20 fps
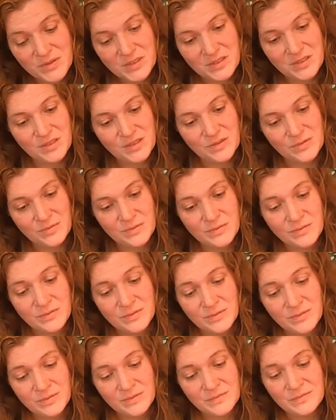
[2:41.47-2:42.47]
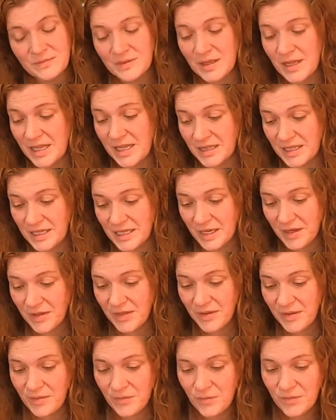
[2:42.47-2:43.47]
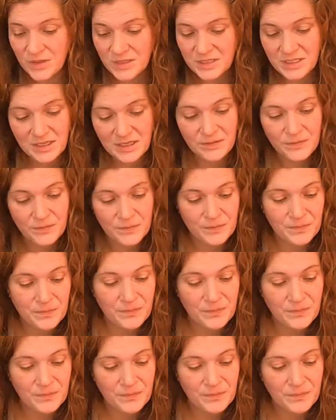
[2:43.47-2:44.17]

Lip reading: system. I like how that one worked out.